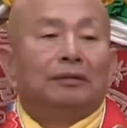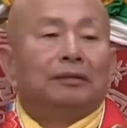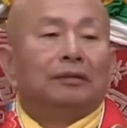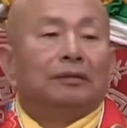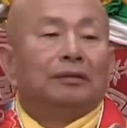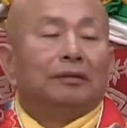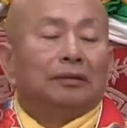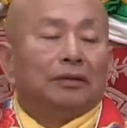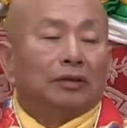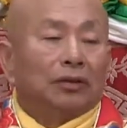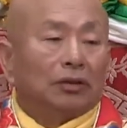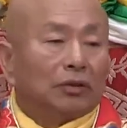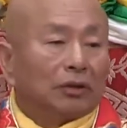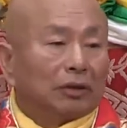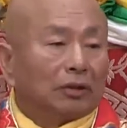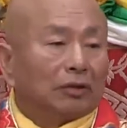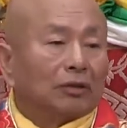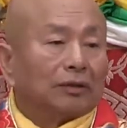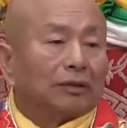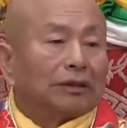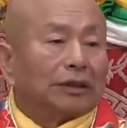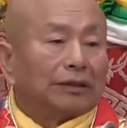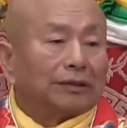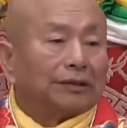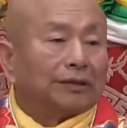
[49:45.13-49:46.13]
And
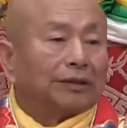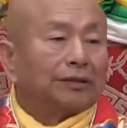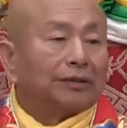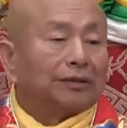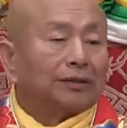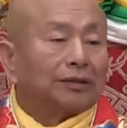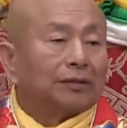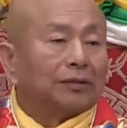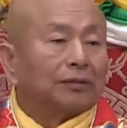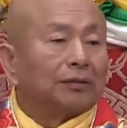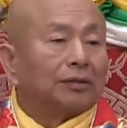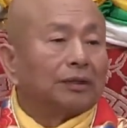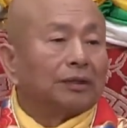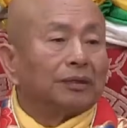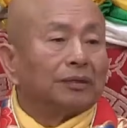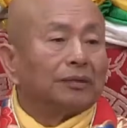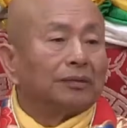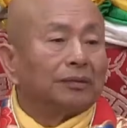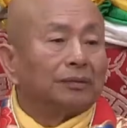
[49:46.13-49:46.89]
in meditation,